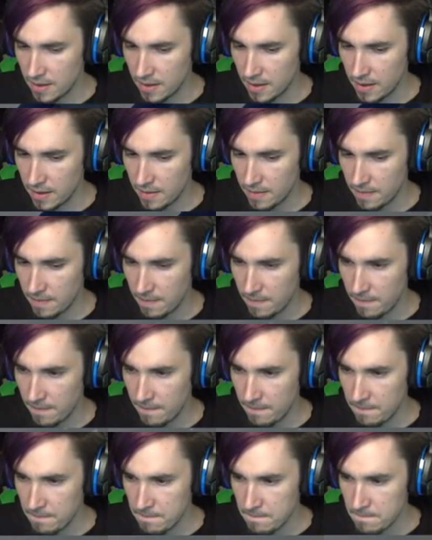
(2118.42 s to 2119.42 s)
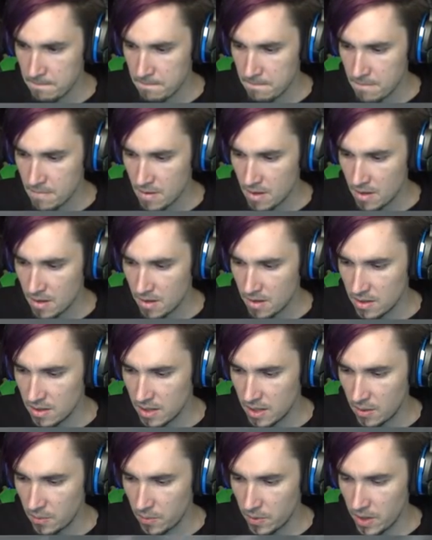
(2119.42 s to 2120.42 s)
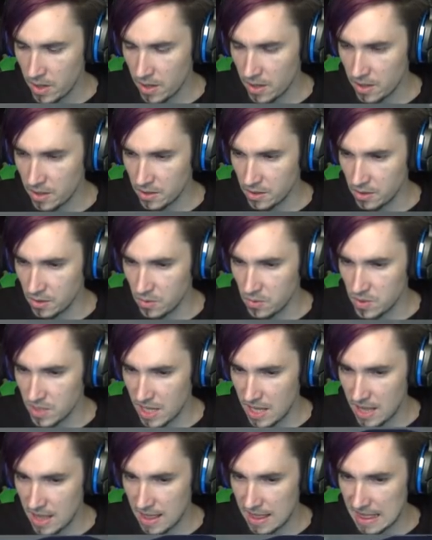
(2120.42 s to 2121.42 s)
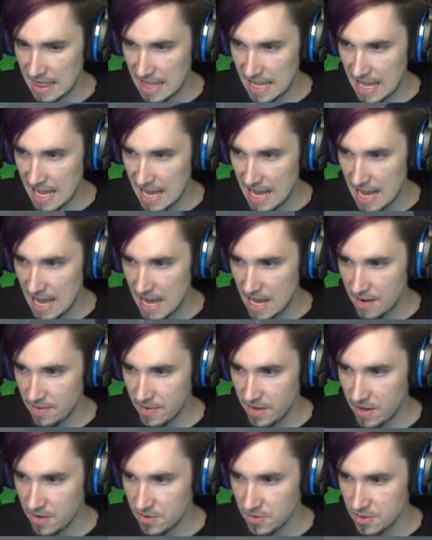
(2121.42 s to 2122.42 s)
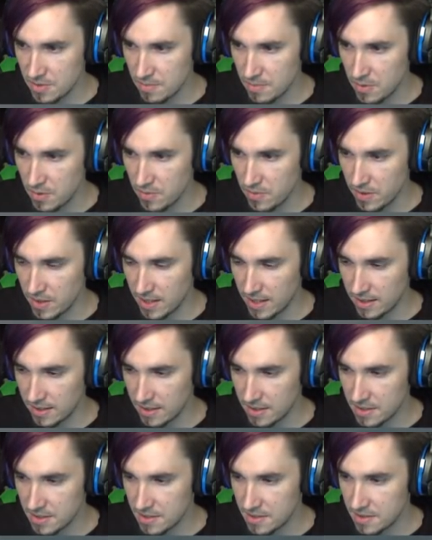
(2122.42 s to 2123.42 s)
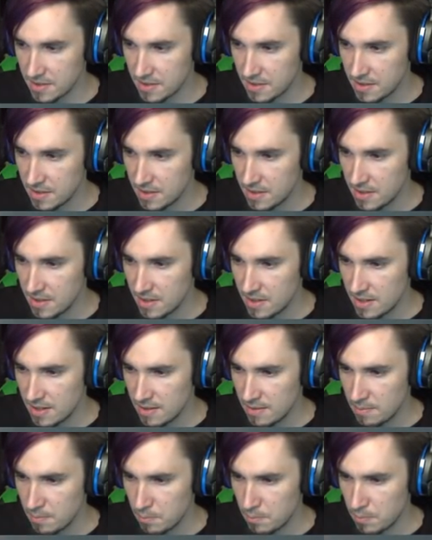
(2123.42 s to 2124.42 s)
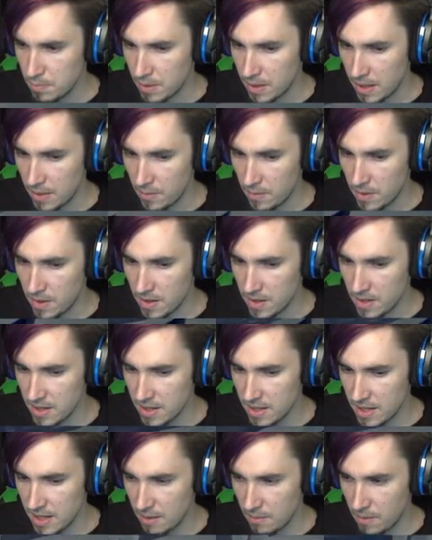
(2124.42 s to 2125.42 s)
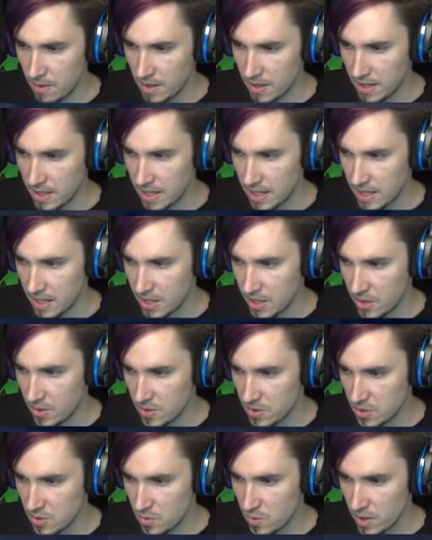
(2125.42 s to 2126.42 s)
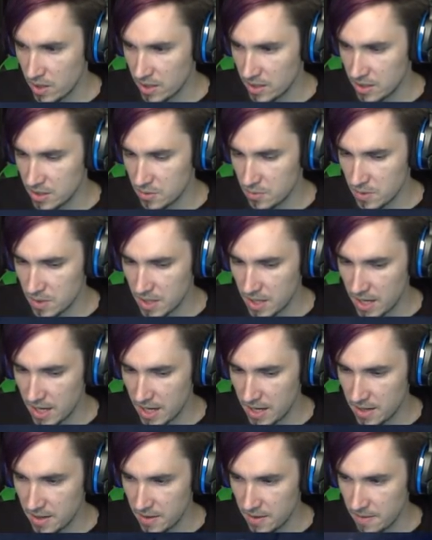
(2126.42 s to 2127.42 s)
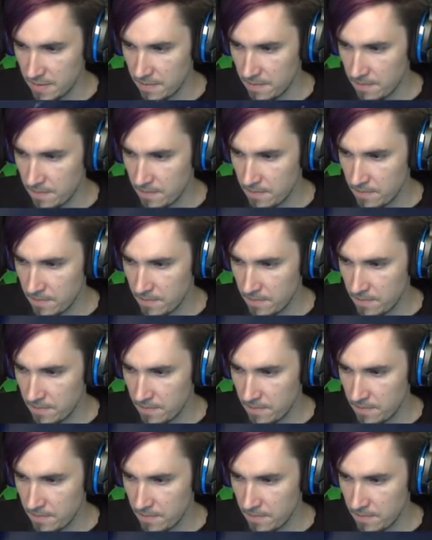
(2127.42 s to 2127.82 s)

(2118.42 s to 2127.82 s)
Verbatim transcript: Okay. Now, we are going to lose a lot of energy moving like this. But I wanna I wanna kinda go as quickly as we can here.